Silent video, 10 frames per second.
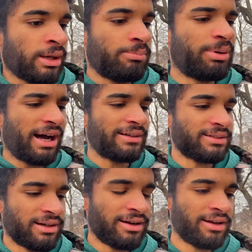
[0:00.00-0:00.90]
But
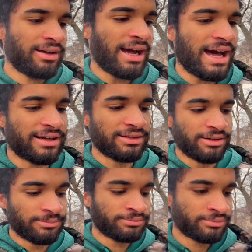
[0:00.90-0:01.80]
I don't know.
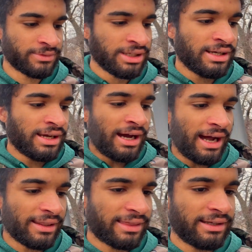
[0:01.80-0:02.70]

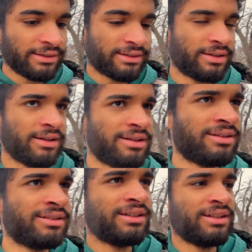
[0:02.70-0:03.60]
I think
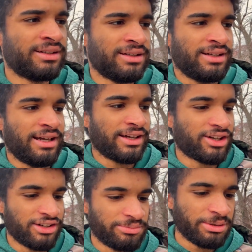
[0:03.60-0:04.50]
it
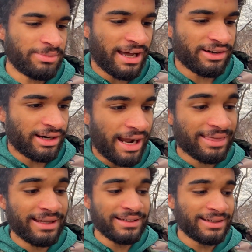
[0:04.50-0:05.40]
could have been better. I
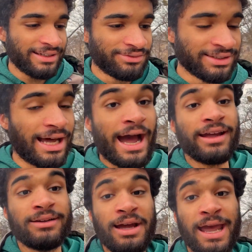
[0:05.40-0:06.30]
think even
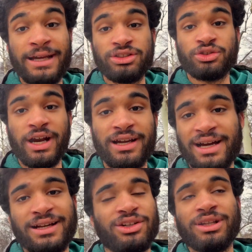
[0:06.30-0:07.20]
I hate Drake.
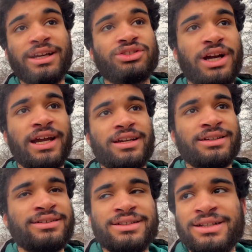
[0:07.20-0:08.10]
I don't like Drake.
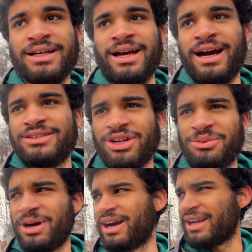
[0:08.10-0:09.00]
Don't
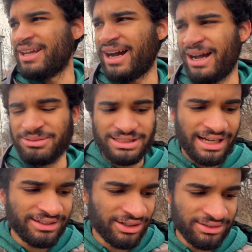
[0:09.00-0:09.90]
worry. I mean,
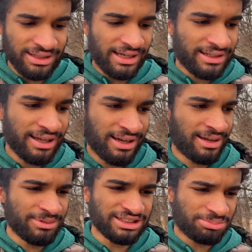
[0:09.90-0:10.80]
I don't like
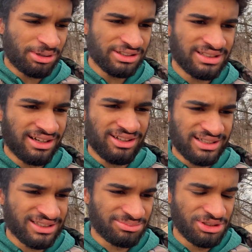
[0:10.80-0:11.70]
him as a person. I don't like
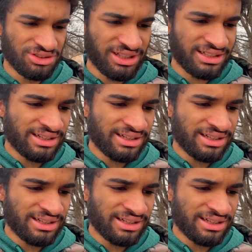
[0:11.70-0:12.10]
his music.